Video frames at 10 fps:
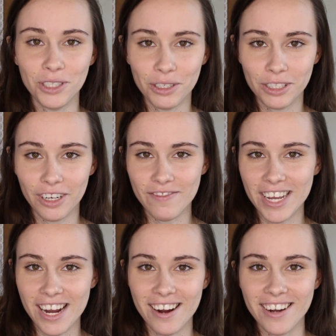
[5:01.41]
you're
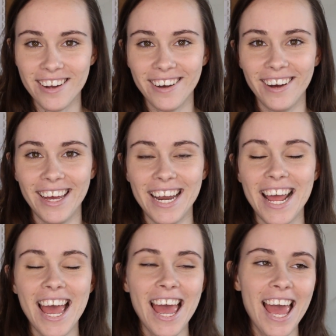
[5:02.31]
serving are good,
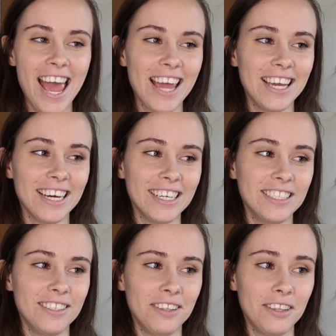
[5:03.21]
and